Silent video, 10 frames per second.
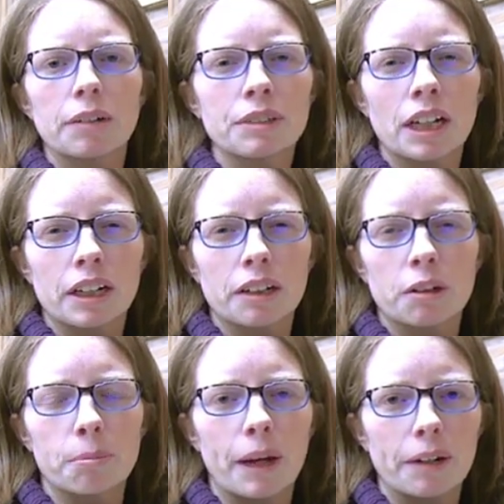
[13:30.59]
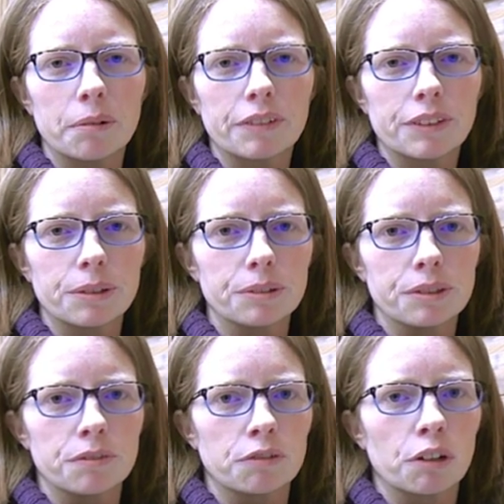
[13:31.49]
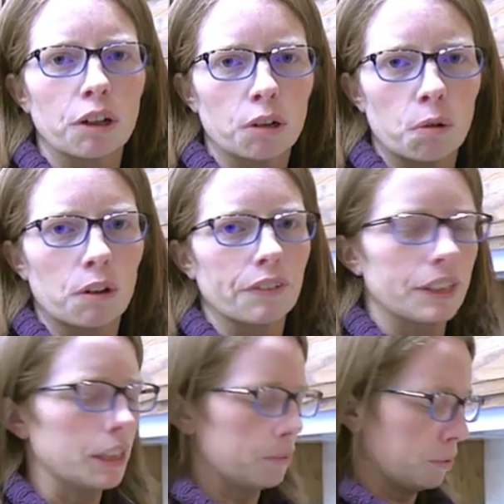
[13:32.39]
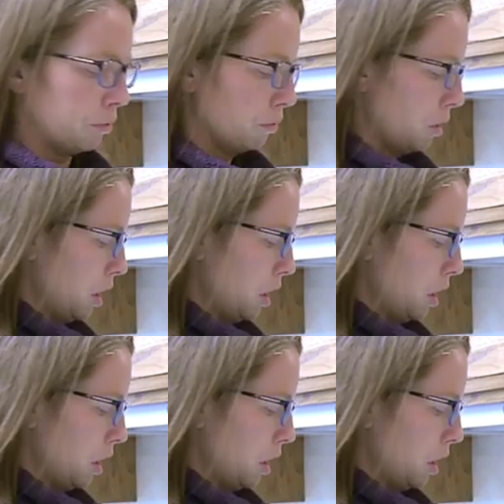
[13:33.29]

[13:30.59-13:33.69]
I was not going to go buy one of those for 1/4 of a teaspoon.